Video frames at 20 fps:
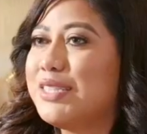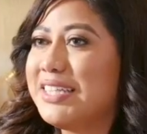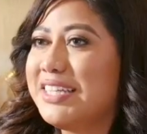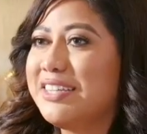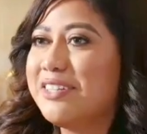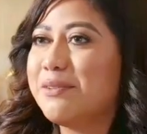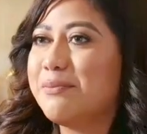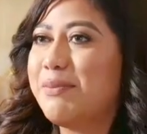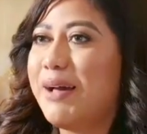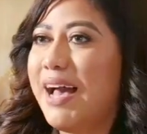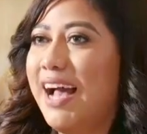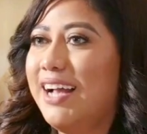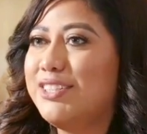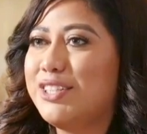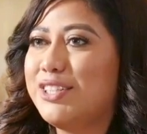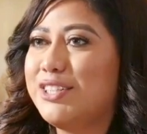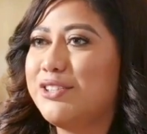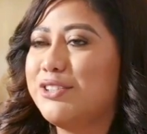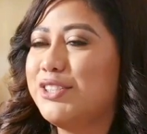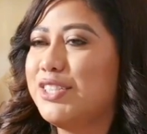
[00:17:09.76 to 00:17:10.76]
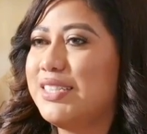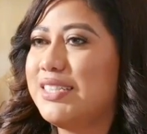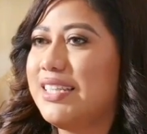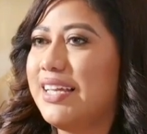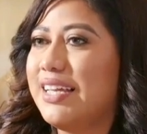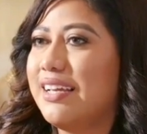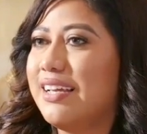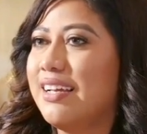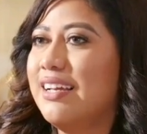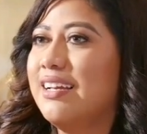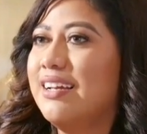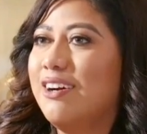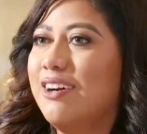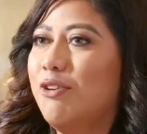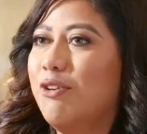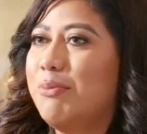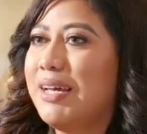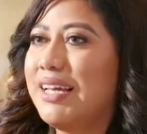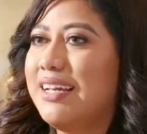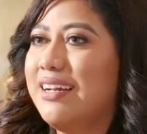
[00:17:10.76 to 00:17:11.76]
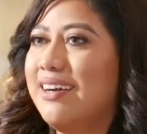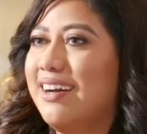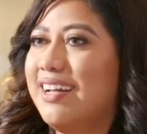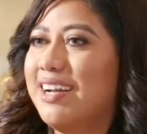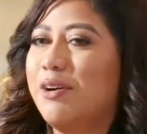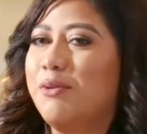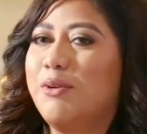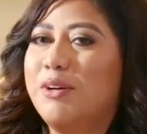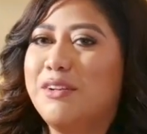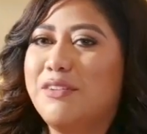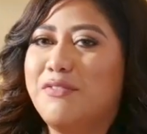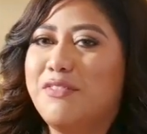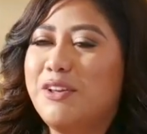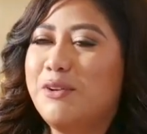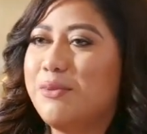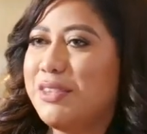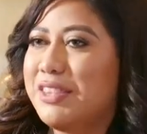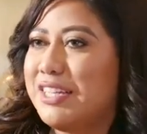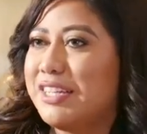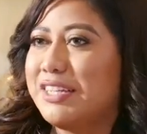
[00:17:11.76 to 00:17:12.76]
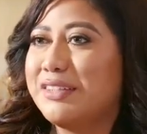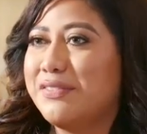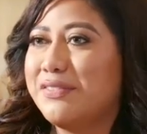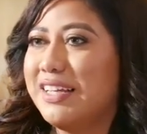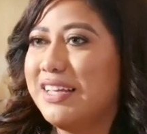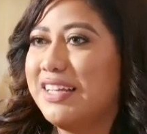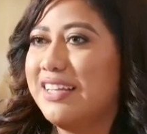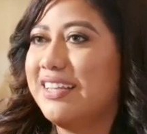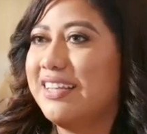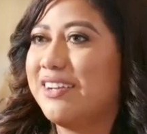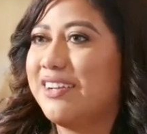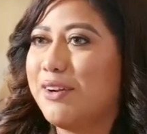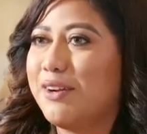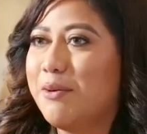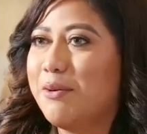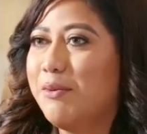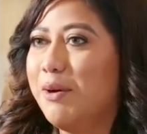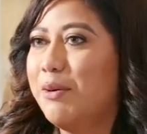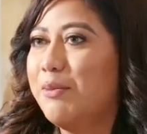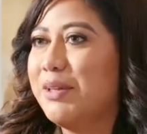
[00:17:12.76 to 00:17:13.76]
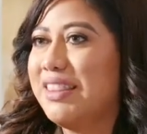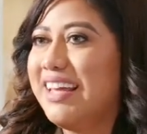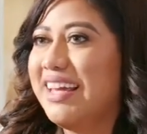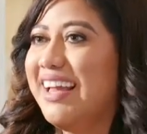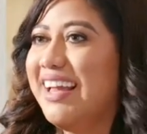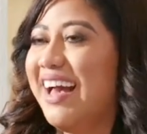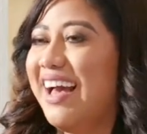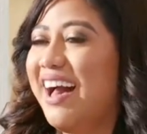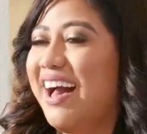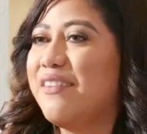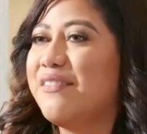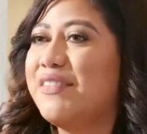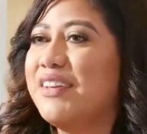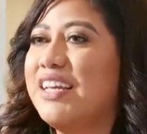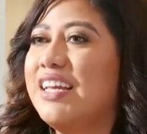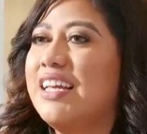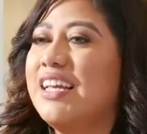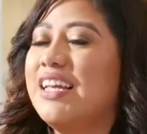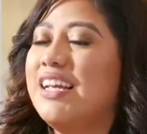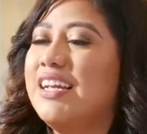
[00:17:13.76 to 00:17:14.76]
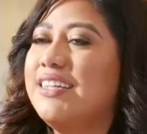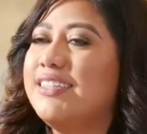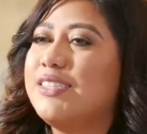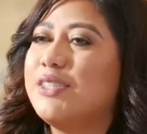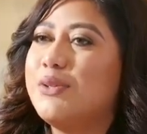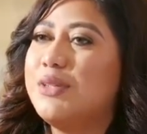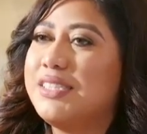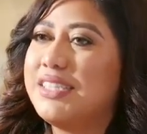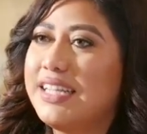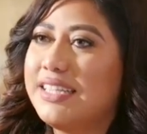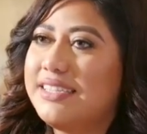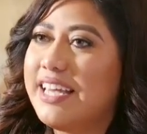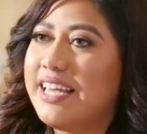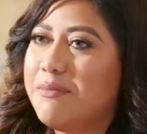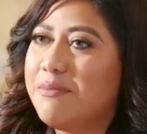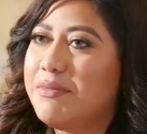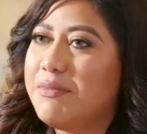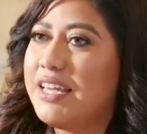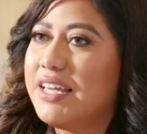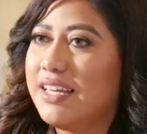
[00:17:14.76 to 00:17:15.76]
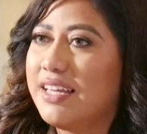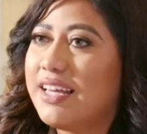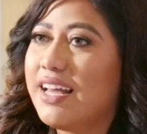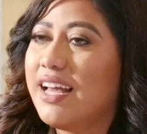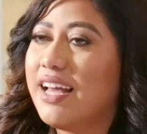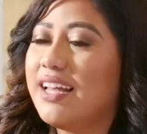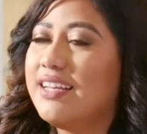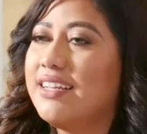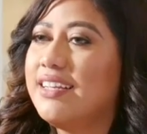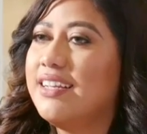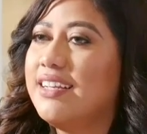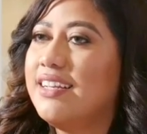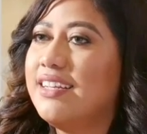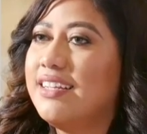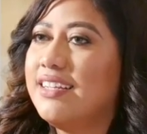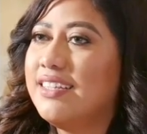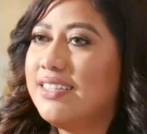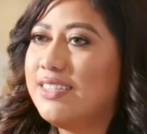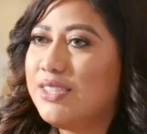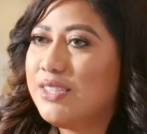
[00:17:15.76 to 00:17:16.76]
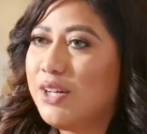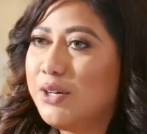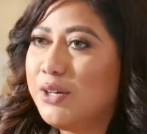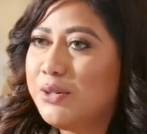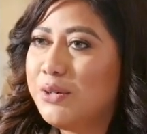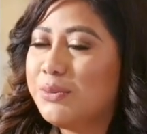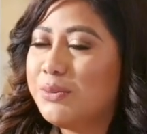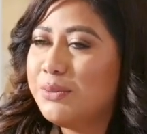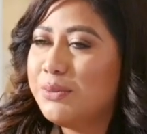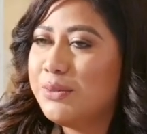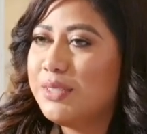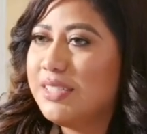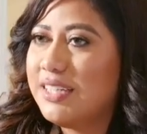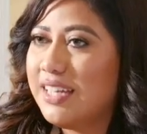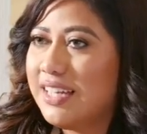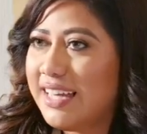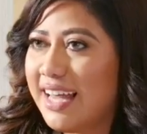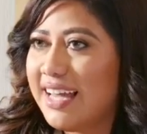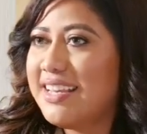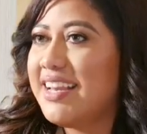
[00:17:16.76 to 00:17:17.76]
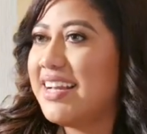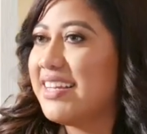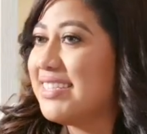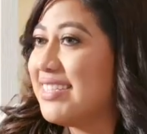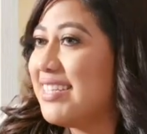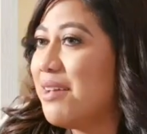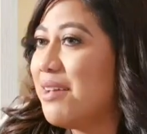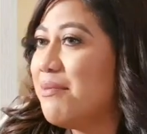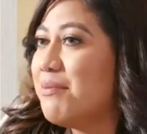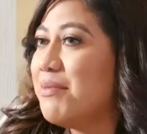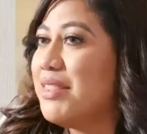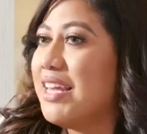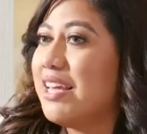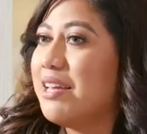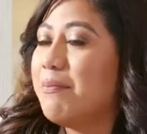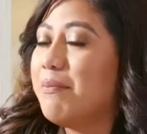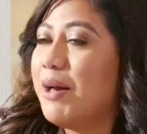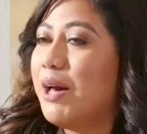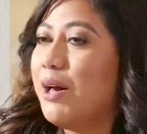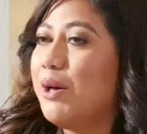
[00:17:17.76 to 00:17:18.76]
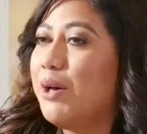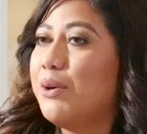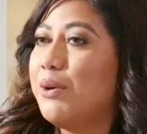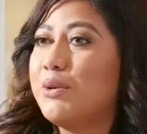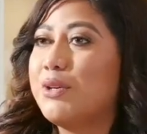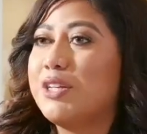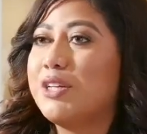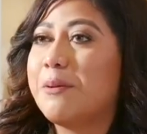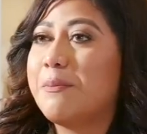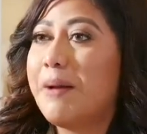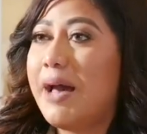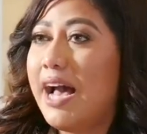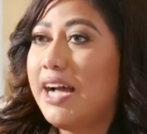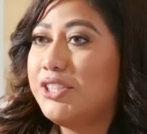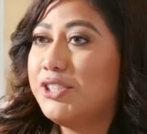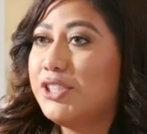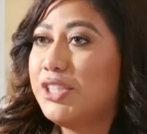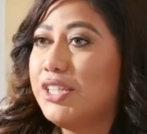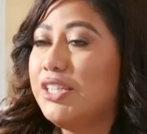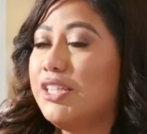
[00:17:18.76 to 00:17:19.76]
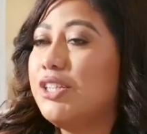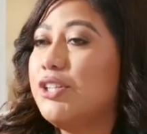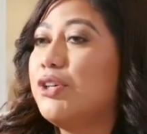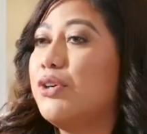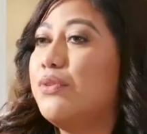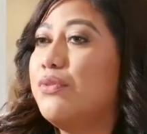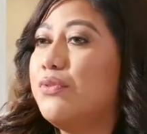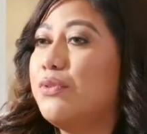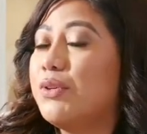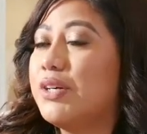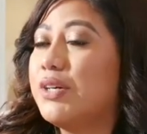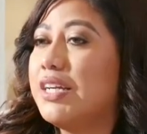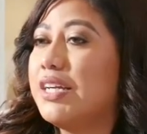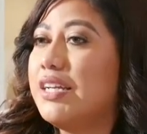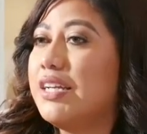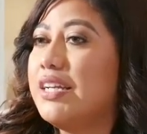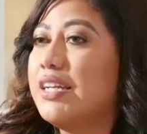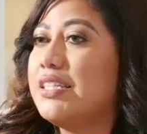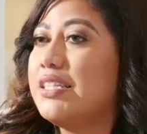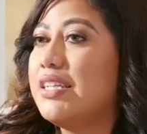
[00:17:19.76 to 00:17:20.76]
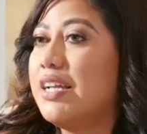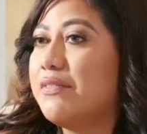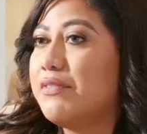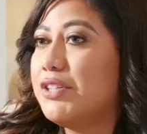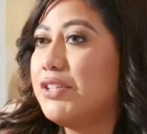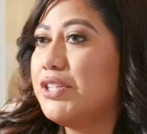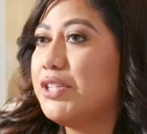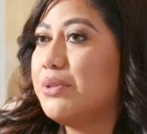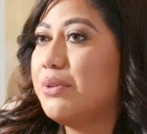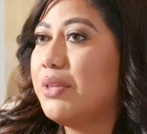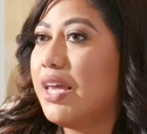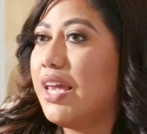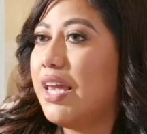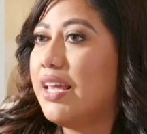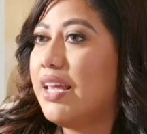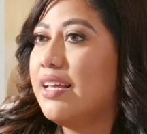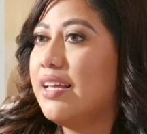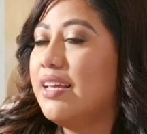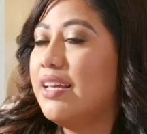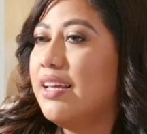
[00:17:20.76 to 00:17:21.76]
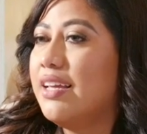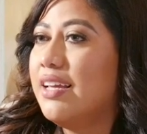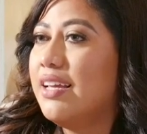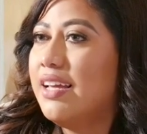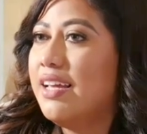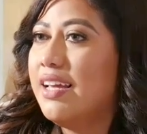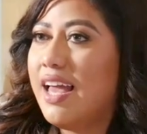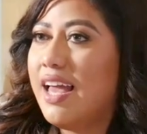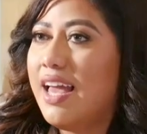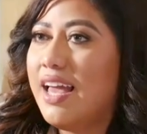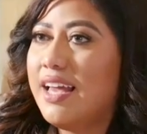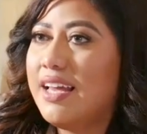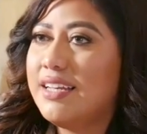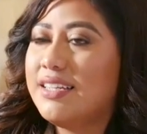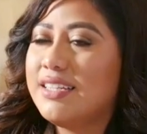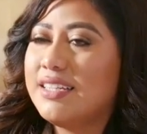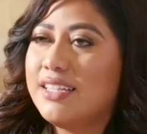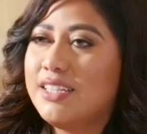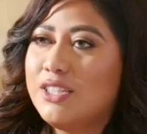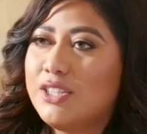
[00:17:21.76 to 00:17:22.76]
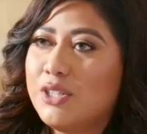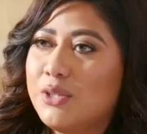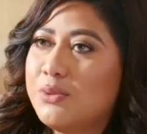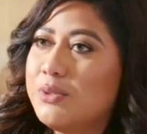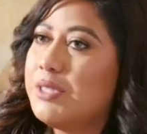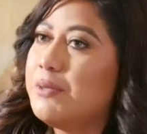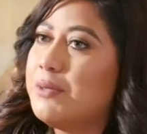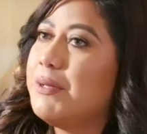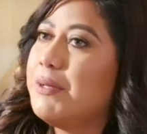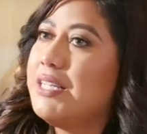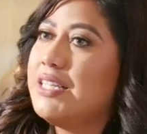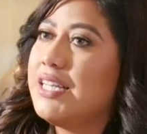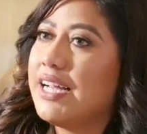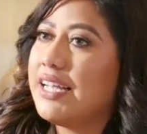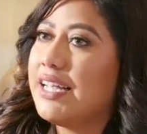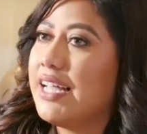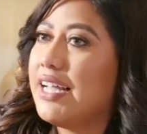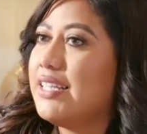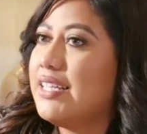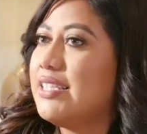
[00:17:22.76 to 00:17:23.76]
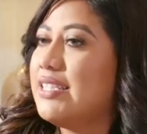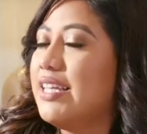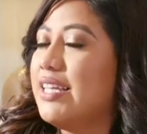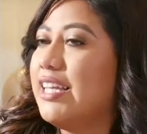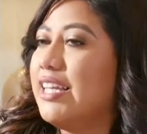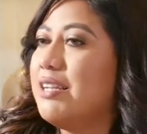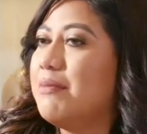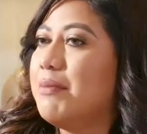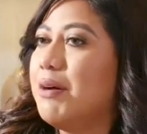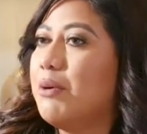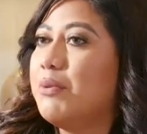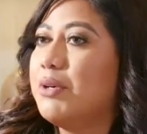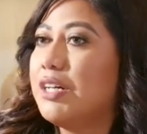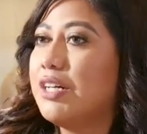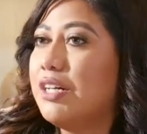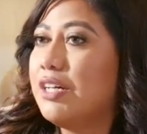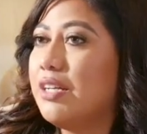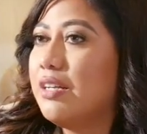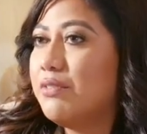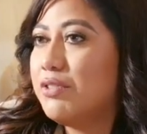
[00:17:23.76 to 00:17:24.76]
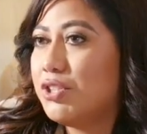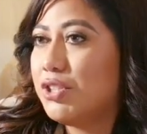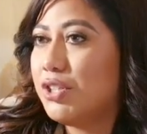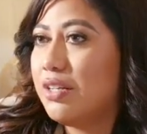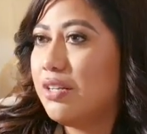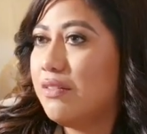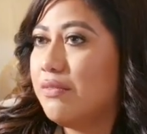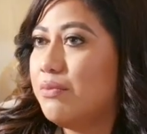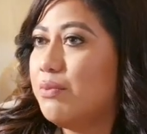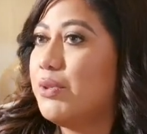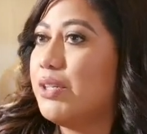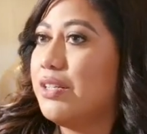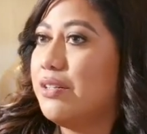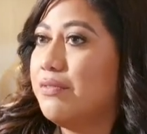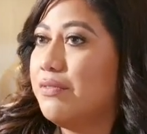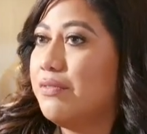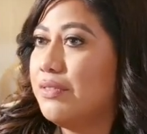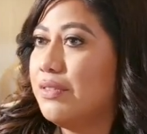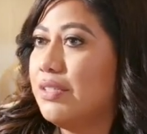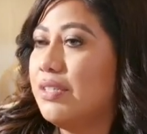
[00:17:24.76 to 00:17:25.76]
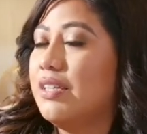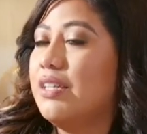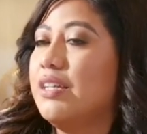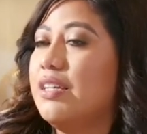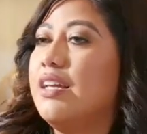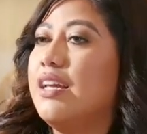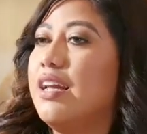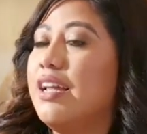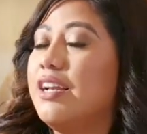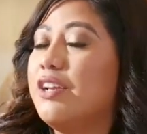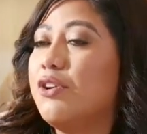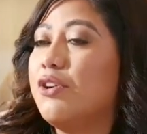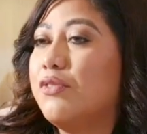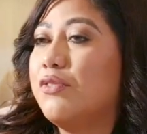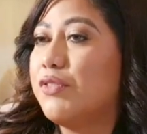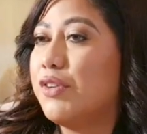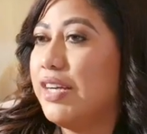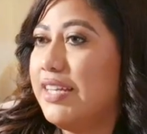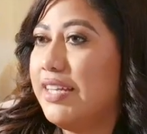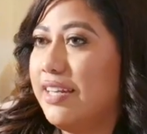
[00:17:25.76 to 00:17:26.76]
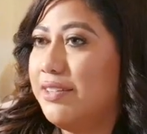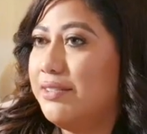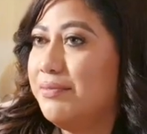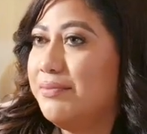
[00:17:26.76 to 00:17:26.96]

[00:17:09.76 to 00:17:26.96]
you see their passion. You're just like, oh my God, I want to feel what they're feeling, or I want what they have. So it's that same thing again. So again, next time, think about your passion, go for it. It is never too late, and don't spend decades thinking about what could have, should have, would have, and go for it